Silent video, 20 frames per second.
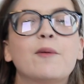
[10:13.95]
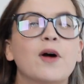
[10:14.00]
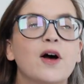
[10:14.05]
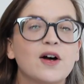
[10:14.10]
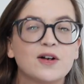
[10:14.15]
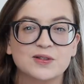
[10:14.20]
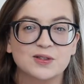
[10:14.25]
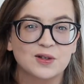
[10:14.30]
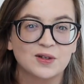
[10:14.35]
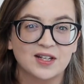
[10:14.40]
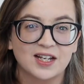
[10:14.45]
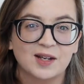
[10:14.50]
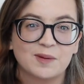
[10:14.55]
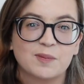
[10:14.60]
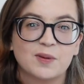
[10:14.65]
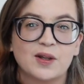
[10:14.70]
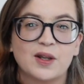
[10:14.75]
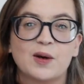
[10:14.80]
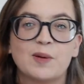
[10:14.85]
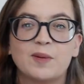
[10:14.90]
I will also link it
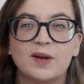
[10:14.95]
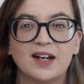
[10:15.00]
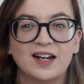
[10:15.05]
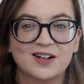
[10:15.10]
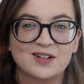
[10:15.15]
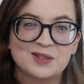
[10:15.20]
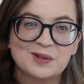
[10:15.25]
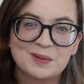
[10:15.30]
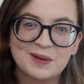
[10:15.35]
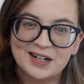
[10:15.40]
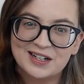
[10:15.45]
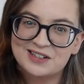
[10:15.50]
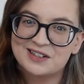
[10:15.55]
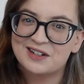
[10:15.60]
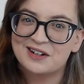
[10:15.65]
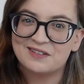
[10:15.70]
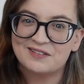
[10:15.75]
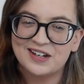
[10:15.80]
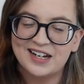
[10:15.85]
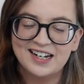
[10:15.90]
below, but here's a
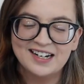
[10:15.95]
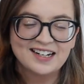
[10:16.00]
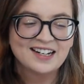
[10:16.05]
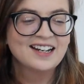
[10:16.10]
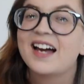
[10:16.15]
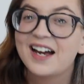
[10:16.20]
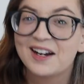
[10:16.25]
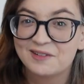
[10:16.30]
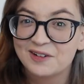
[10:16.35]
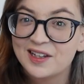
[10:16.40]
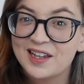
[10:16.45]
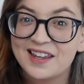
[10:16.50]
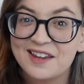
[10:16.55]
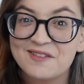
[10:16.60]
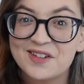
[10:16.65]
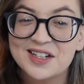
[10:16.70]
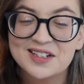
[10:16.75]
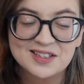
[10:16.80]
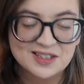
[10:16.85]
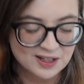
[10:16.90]
picture of it. I really
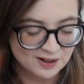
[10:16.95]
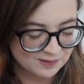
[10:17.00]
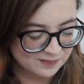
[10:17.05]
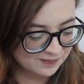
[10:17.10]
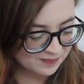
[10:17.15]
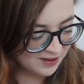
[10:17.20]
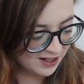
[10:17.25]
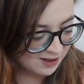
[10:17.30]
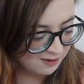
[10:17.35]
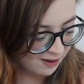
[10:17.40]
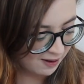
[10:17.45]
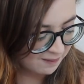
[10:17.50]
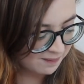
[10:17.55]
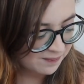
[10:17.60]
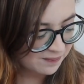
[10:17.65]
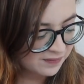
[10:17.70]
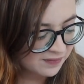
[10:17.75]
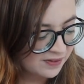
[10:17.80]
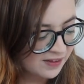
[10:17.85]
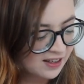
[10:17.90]
love it. So anyway,
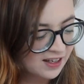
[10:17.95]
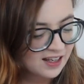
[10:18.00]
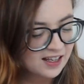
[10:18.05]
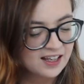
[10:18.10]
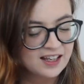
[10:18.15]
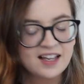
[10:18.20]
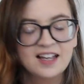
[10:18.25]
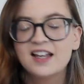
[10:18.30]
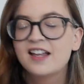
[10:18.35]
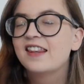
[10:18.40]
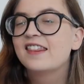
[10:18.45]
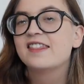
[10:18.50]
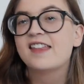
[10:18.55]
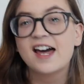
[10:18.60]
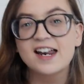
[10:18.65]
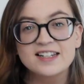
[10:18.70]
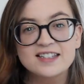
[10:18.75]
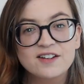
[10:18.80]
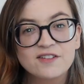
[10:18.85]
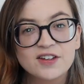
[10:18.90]

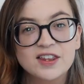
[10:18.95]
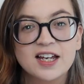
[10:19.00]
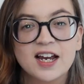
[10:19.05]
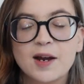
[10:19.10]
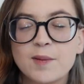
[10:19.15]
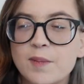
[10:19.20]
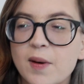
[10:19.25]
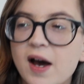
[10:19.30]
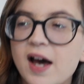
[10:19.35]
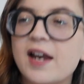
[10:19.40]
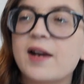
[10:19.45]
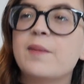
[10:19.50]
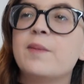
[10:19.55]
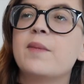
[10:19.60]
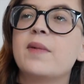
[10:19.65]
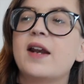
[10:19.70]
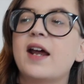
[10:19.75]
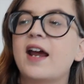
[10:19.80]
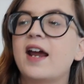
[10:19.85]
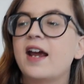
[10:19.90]
that is everything I bought,
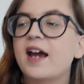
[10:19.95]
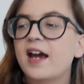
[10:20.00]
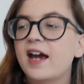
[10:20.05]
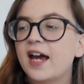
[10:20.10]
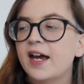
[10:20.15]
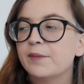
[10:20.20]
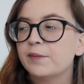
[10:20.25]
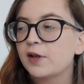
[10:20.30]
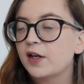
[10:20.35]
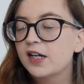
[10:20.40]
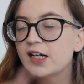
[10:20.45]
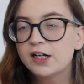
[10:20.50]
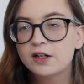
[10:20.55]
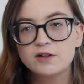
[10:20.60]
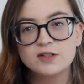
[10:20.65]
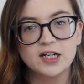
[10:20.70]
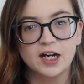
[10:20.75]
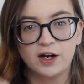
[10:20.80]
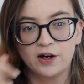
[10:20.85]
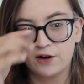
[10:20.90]
but I am going to
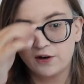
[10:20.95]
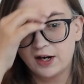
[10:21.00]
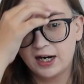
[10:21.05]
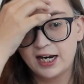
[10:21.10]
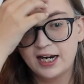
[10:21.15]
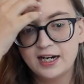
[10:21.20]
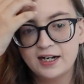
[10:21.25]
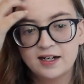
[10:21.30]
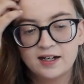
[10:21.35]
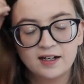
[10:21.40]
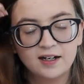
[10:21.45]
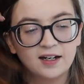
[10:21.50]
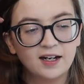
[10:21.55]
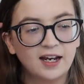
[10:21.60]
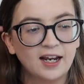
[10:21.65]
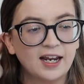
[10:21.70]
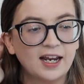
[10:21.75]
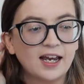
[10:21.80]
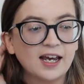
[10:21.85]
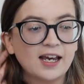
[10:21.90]
go decorate,
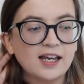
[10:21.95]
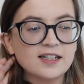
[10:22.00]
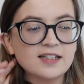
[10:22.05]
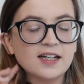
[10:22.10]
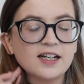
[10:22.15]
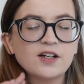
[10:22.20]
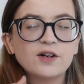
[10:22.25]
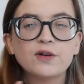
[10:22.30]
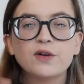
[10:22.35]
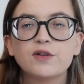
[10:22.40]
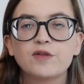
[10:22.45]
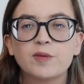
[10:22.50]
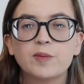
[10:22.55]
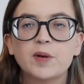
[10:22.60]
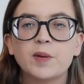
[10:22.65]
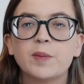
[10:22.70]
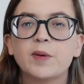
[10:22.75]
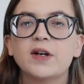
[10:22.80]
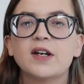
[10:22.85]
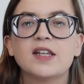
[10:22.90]
and I don't know if I'm
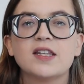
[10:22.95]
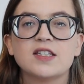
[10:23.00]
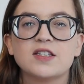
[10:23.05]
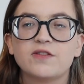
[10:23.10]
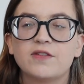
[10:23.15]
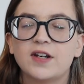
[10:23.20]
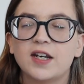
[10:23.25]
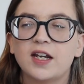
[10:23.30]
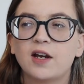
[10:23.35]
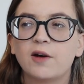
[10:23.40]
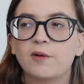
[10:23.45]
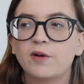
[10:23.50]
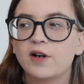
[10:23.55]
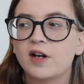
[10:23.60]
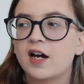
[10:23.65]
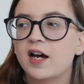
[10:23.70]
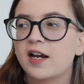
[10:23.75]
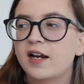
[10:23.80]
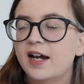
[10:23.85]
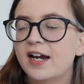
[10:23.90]
going to put it in this video or
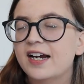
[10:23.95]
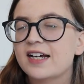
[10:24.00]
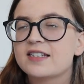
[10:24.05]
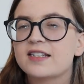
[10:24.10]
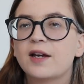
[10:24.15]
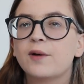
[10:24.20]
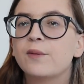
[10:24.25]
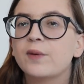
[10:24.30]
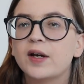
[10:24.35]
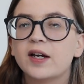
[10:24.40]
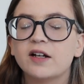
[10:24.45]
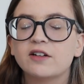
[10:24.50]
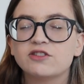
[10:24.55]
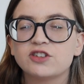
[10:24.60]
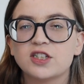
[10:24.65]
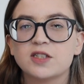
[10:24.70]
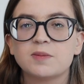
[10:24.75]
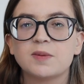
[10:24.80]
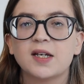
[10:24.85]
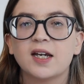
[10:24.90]
not. I guess I will,
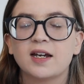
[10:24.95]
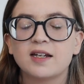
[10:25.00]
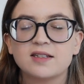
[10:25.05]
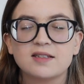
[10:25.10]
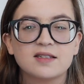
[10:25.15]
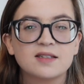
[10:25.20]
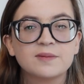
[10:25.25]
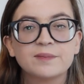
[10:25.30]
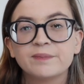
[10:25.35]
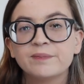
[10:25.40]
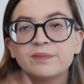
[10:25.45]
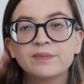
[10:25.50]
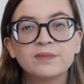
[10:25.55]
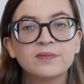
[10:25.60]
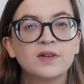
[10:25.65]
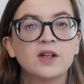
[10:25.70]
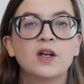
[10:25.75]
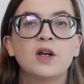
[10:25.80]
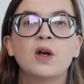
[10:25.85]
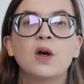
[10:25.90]
just because
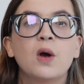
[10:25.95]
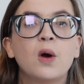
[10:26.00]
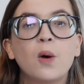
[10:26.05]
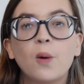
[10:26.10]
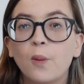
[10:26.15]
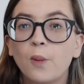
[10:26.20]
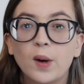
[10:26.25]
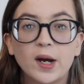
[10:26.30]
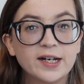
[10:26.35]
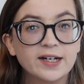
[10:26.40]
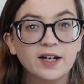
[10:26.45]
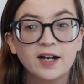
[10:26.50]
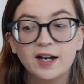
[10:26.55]
why